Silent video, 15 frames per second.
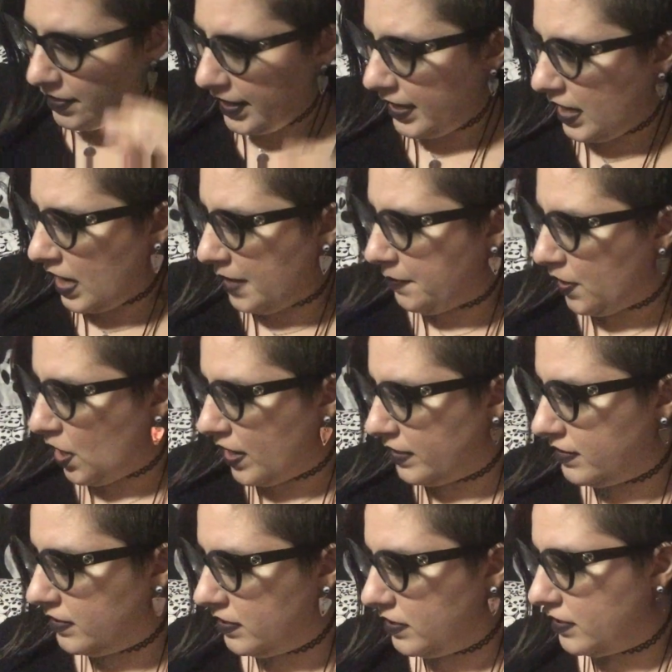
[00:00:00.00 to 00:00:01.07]
Then I
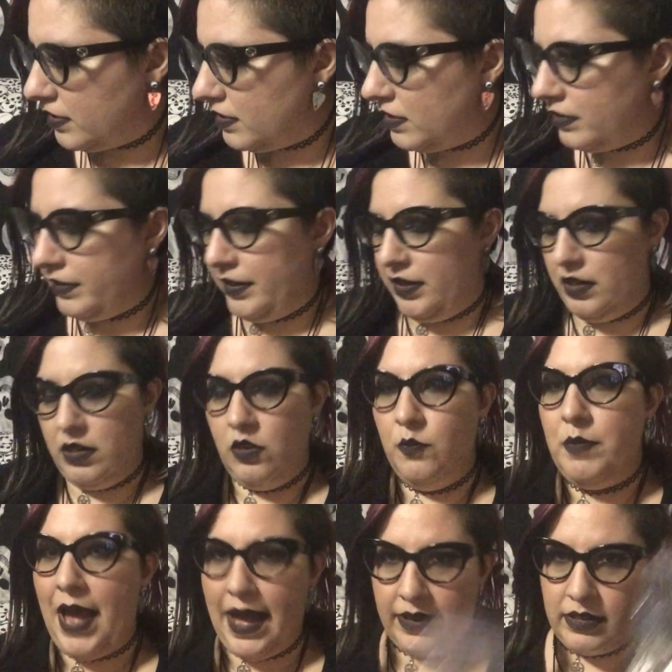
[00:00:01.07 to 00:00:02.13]
bought, you know, a
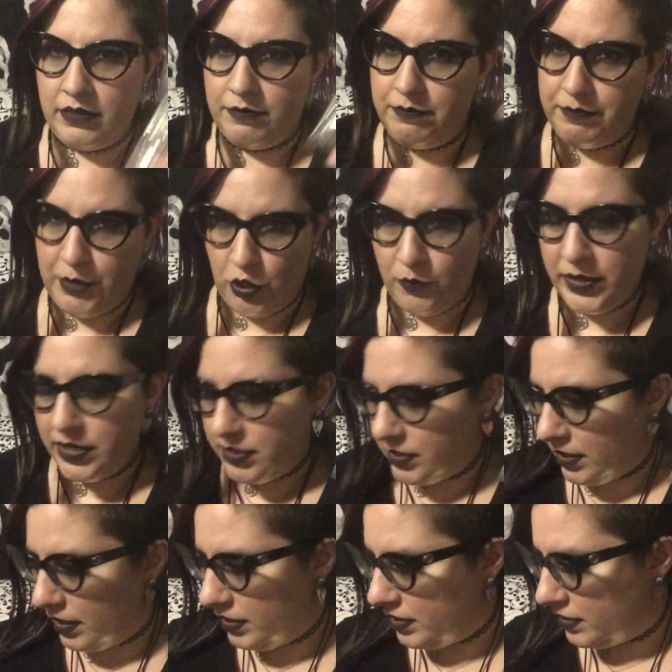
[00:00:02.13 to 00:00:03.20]
pack of pyramid
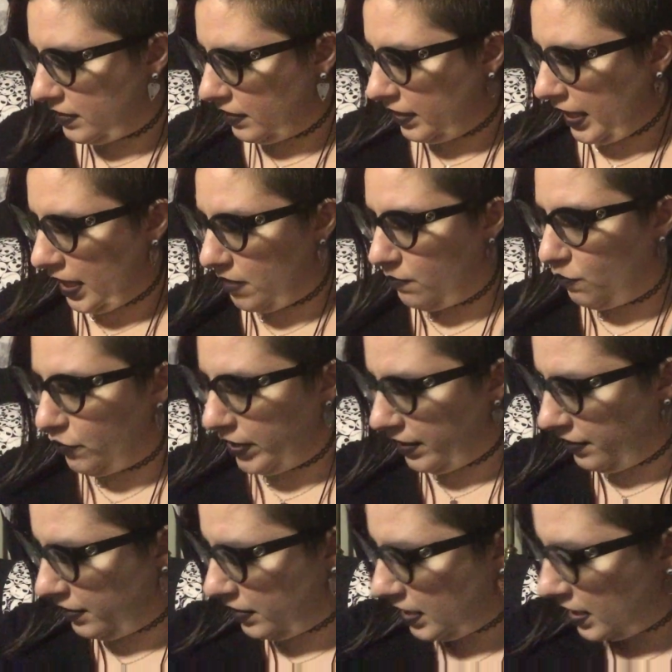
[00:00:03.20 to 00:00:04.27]
studs that came
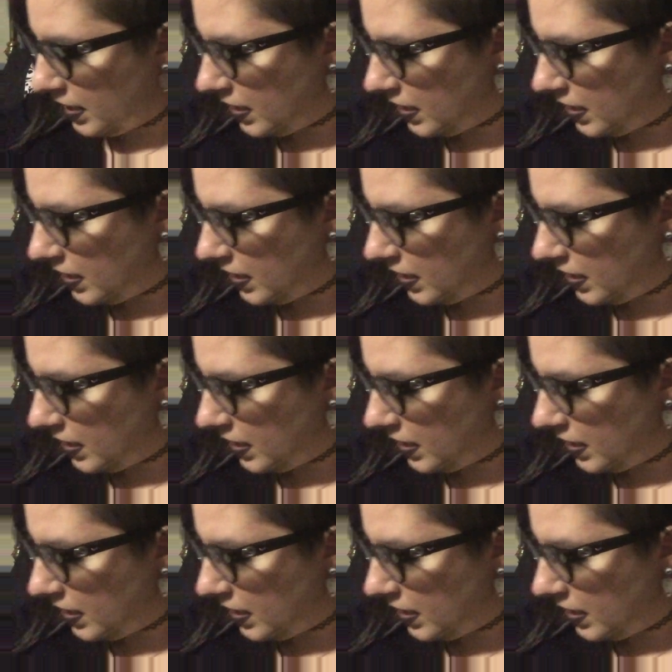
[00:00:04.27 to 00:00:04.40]
with